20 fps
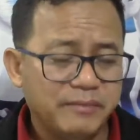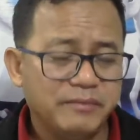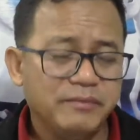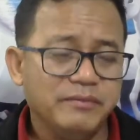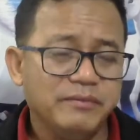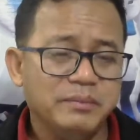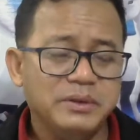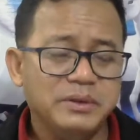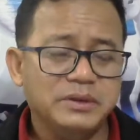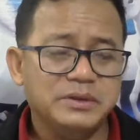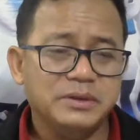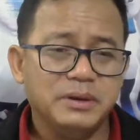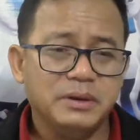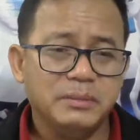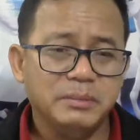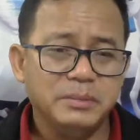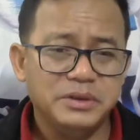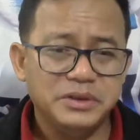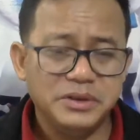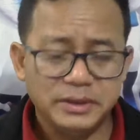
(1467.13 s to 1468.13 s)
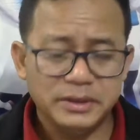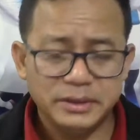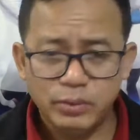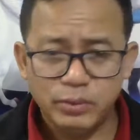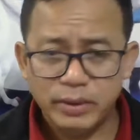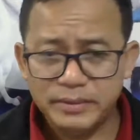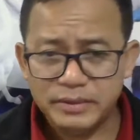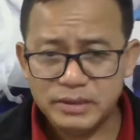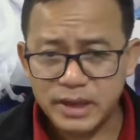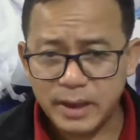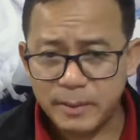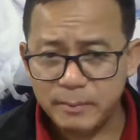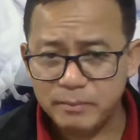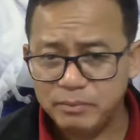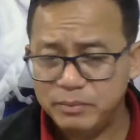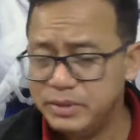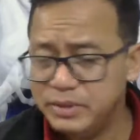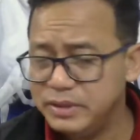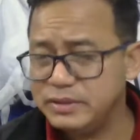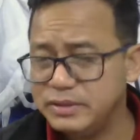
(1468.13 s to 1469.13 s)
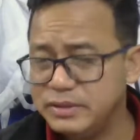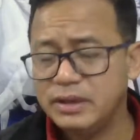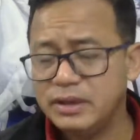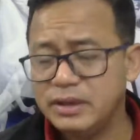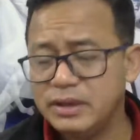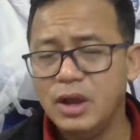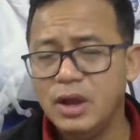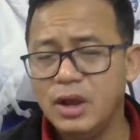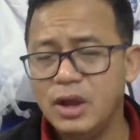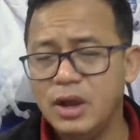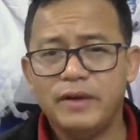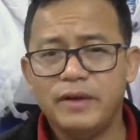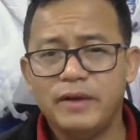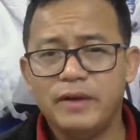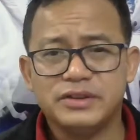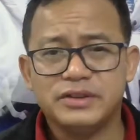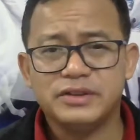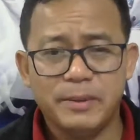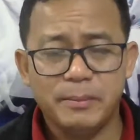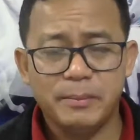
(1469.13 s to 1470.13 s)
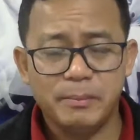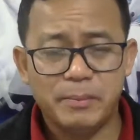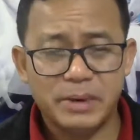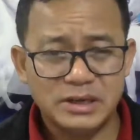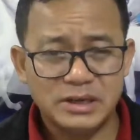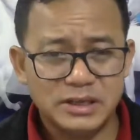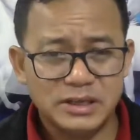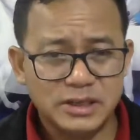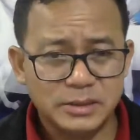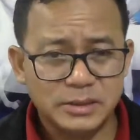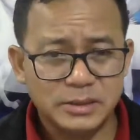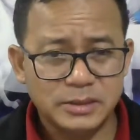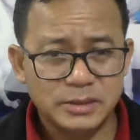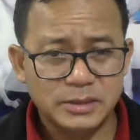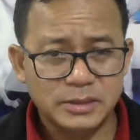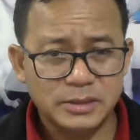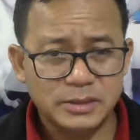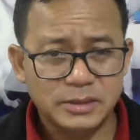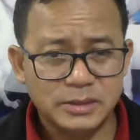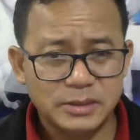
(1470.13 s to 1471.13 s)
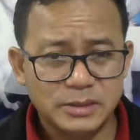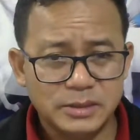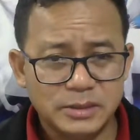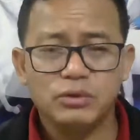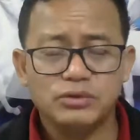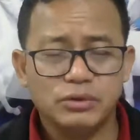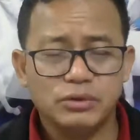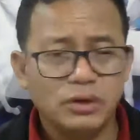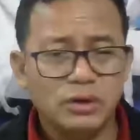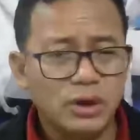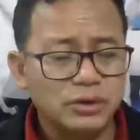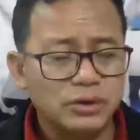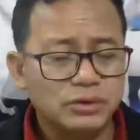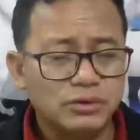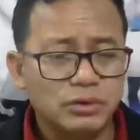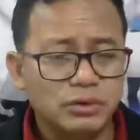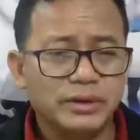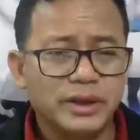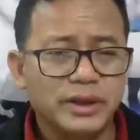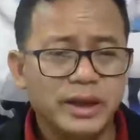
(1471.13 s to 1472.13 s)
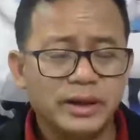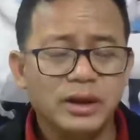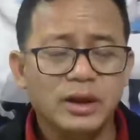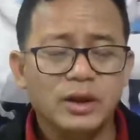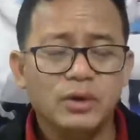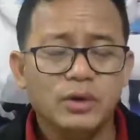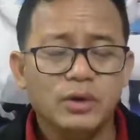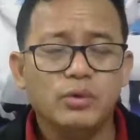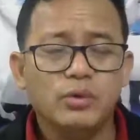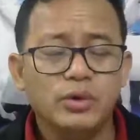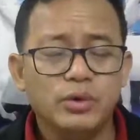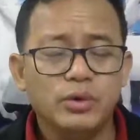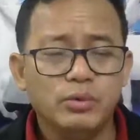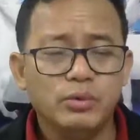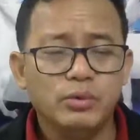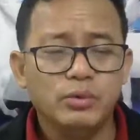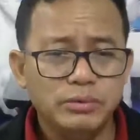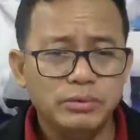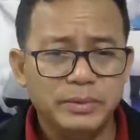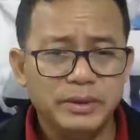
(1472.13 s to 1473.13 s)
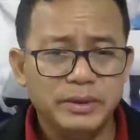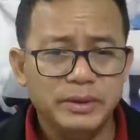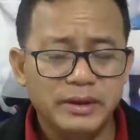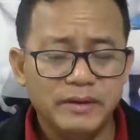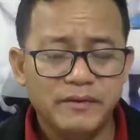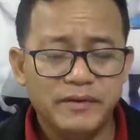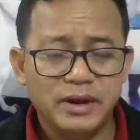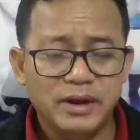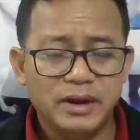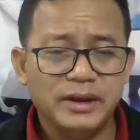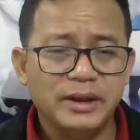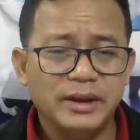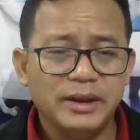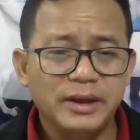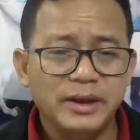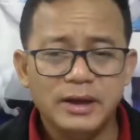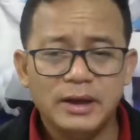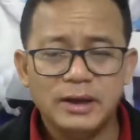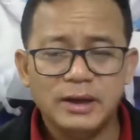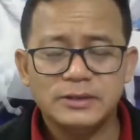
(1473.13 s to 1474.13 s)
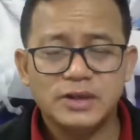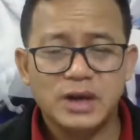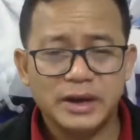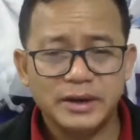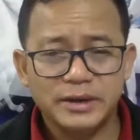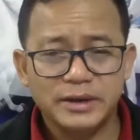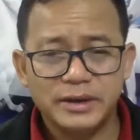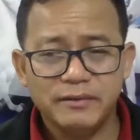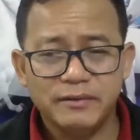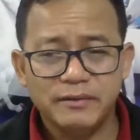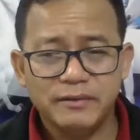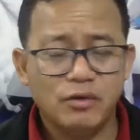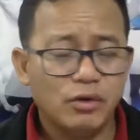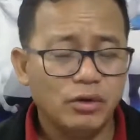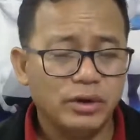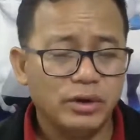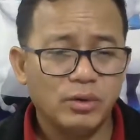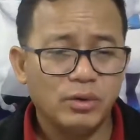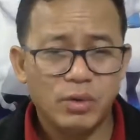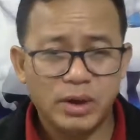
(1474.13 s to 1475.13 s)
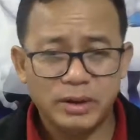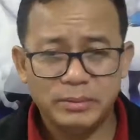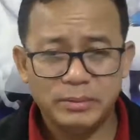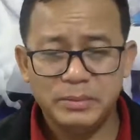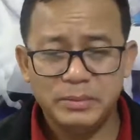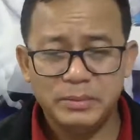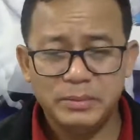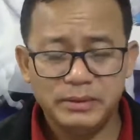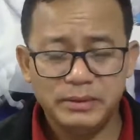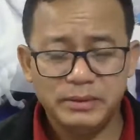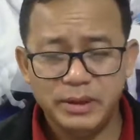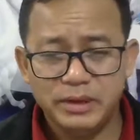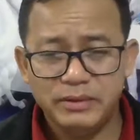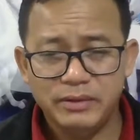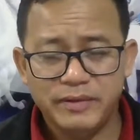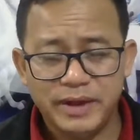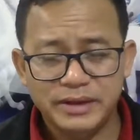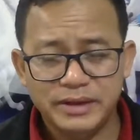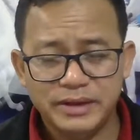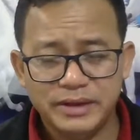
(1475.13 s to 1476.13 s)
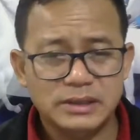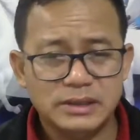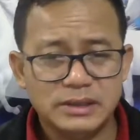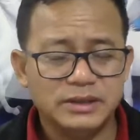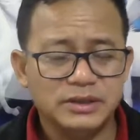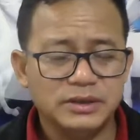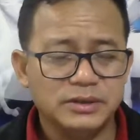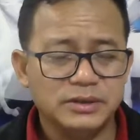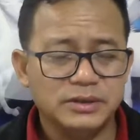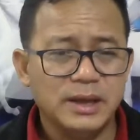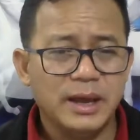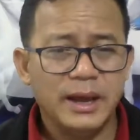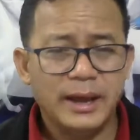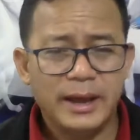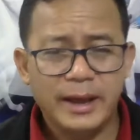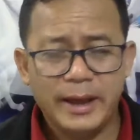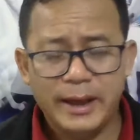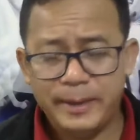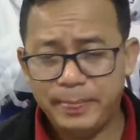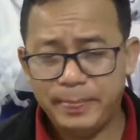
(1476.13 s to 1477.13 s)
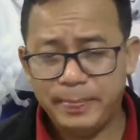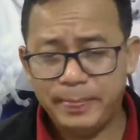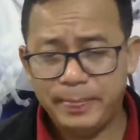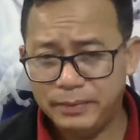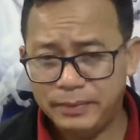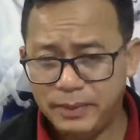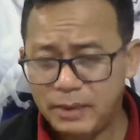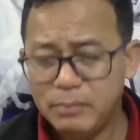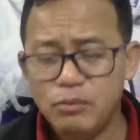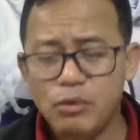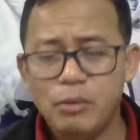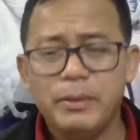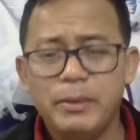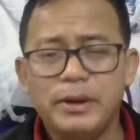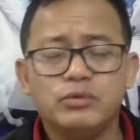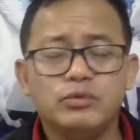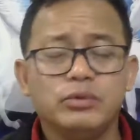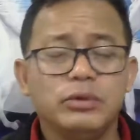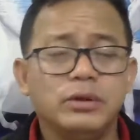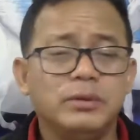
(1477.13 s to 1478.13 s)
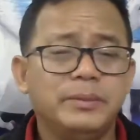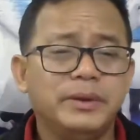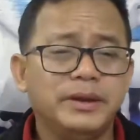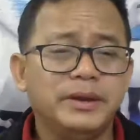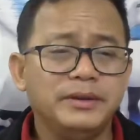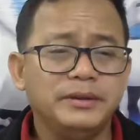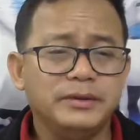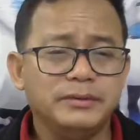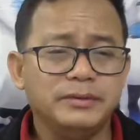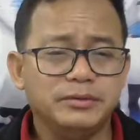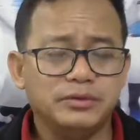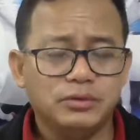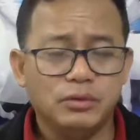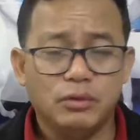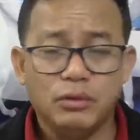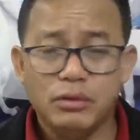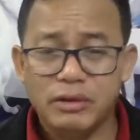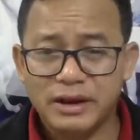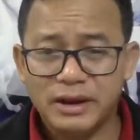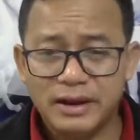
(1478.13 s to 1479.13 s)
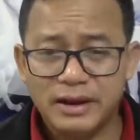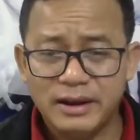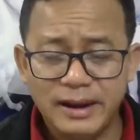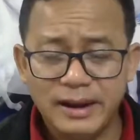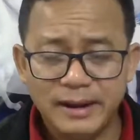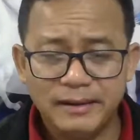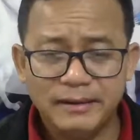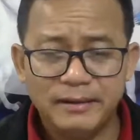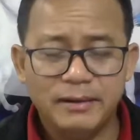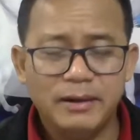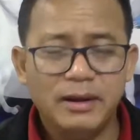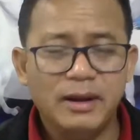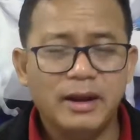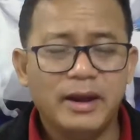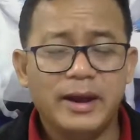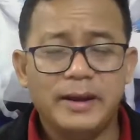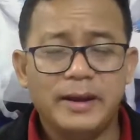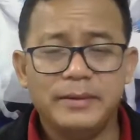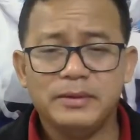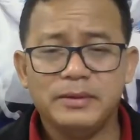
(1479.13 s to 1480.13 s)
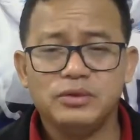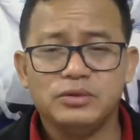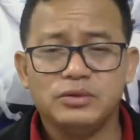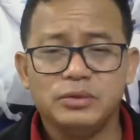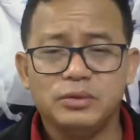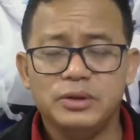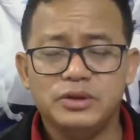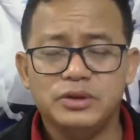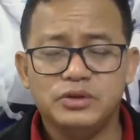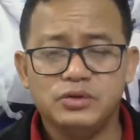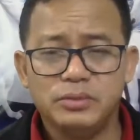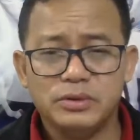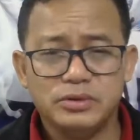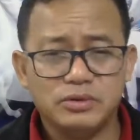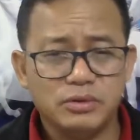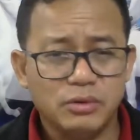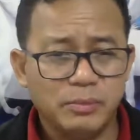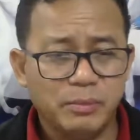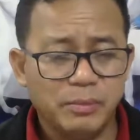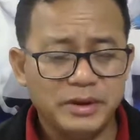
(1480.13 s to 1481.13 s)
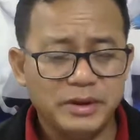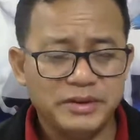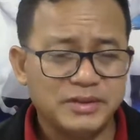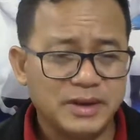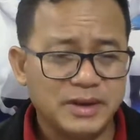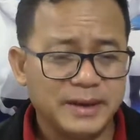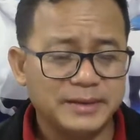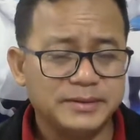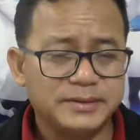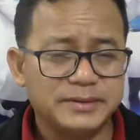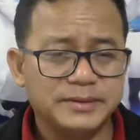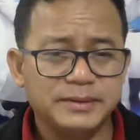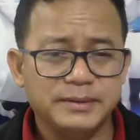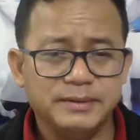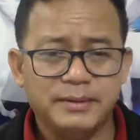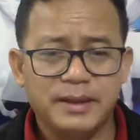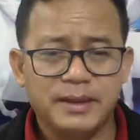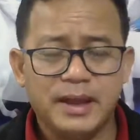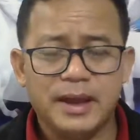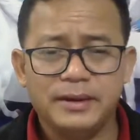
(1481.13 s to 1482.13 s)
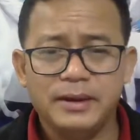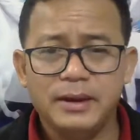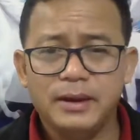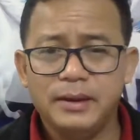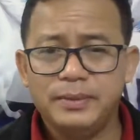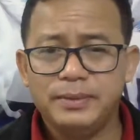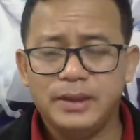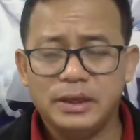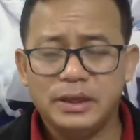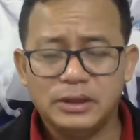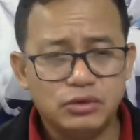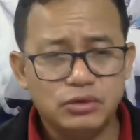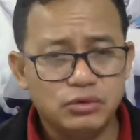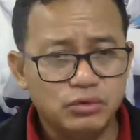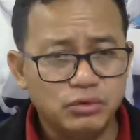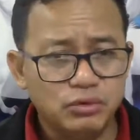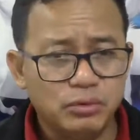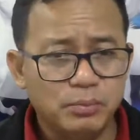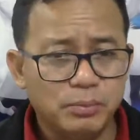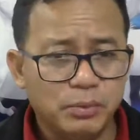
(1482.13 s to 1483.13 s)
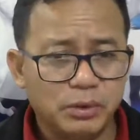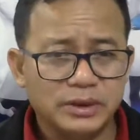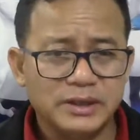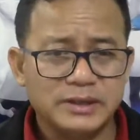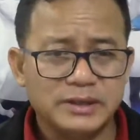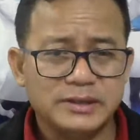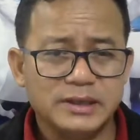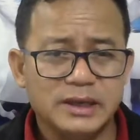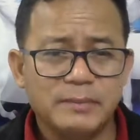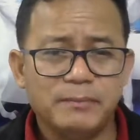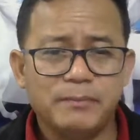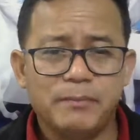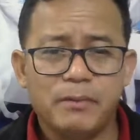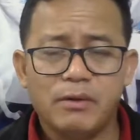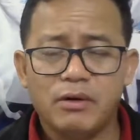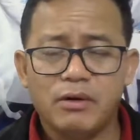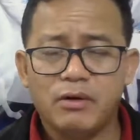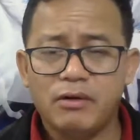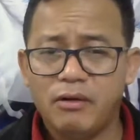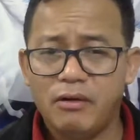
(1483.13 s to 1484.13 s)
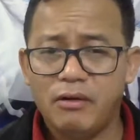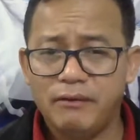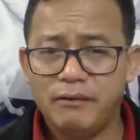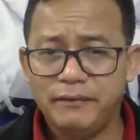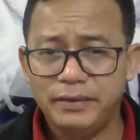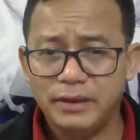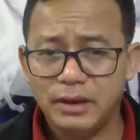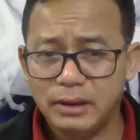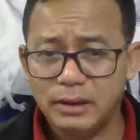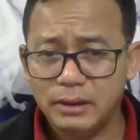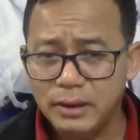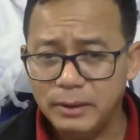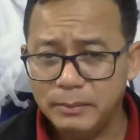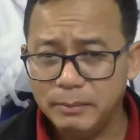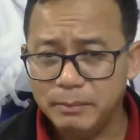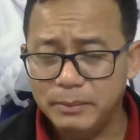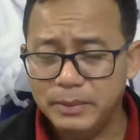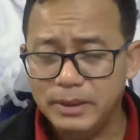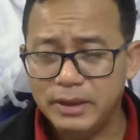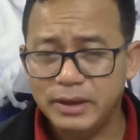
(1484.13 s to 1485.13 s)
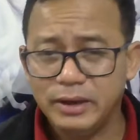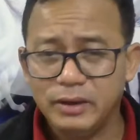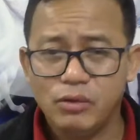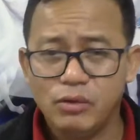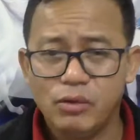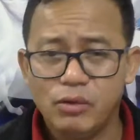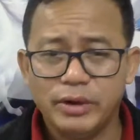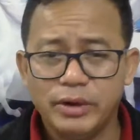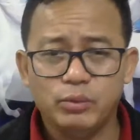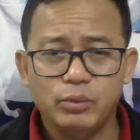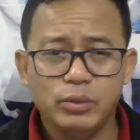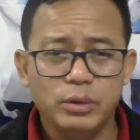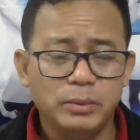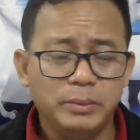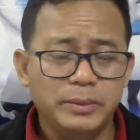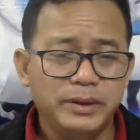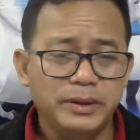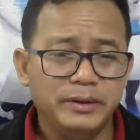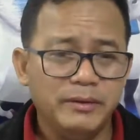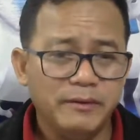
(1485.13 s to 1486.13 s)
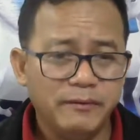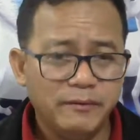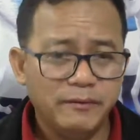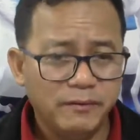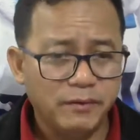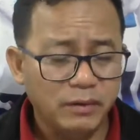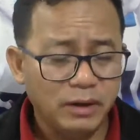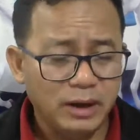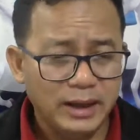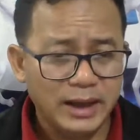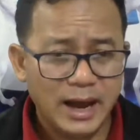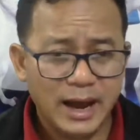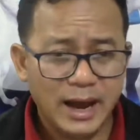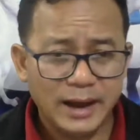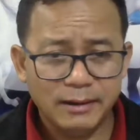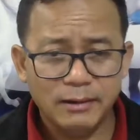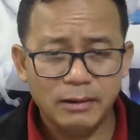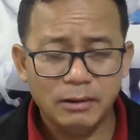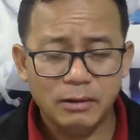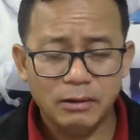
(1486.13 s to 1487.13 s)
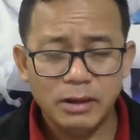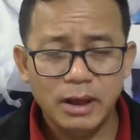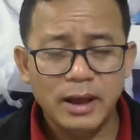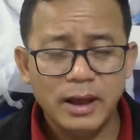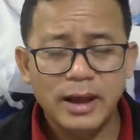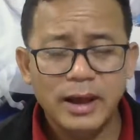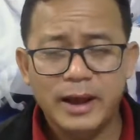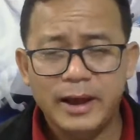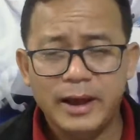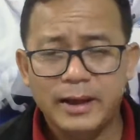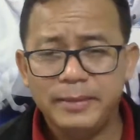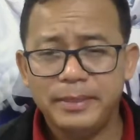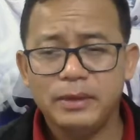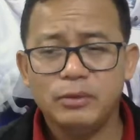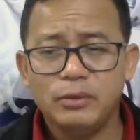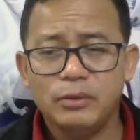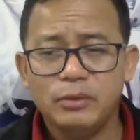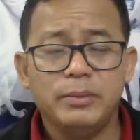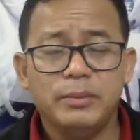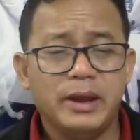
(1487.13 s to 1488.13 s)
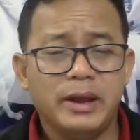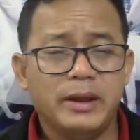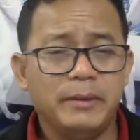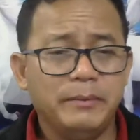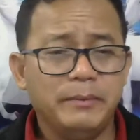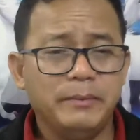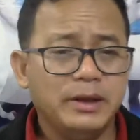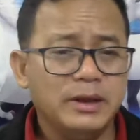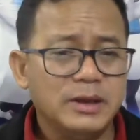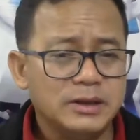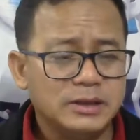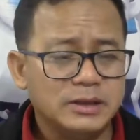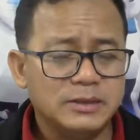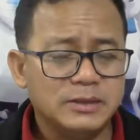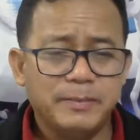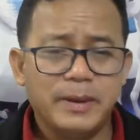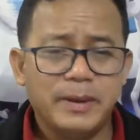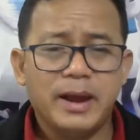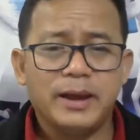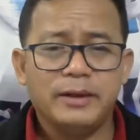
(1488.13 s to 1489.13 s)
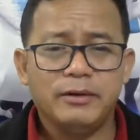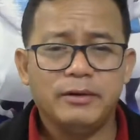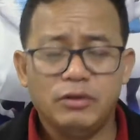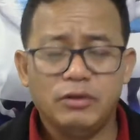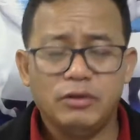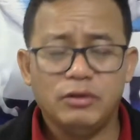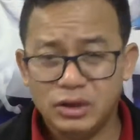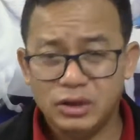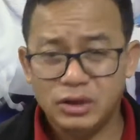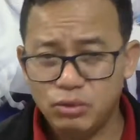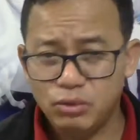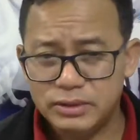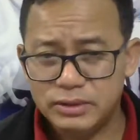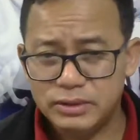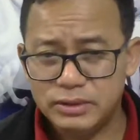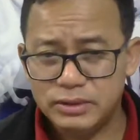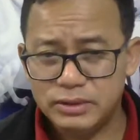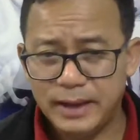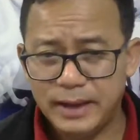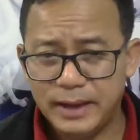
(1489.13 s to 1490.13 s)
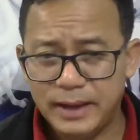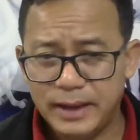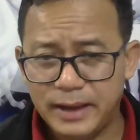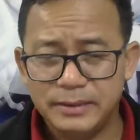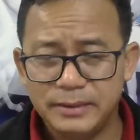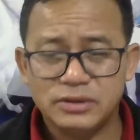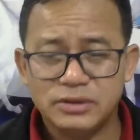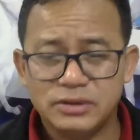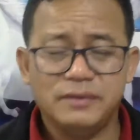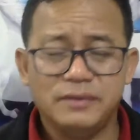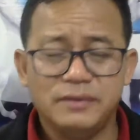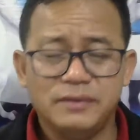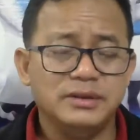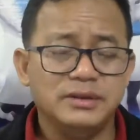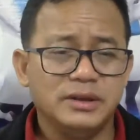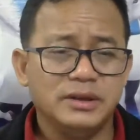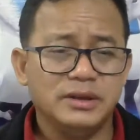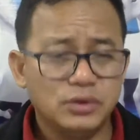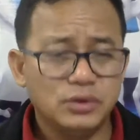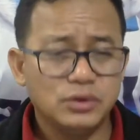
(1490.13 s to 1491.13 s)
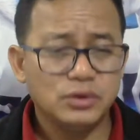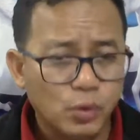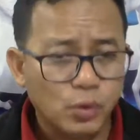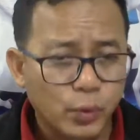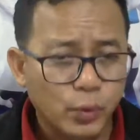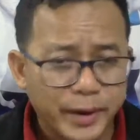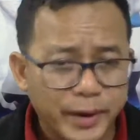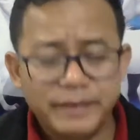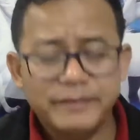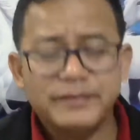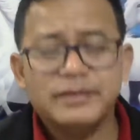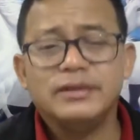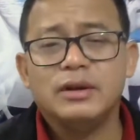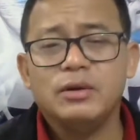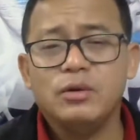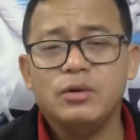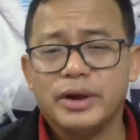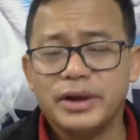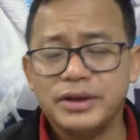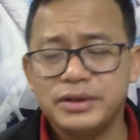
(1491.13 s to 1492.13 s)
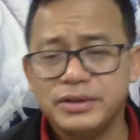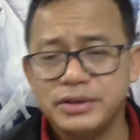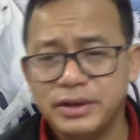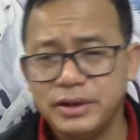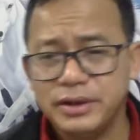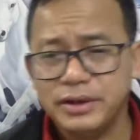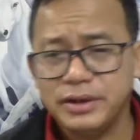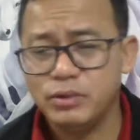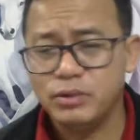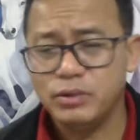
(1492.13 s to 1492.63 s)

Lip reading: mission, we have the same vision, we have the same perspective also, so that we would be definitely targeting for the 1 billion verified status, and that the moment will be so clear, and so it should be so precise that the true potential for of the billion coin will be fully unlocked, and we may be spent on the goods and the services wherever the location you are.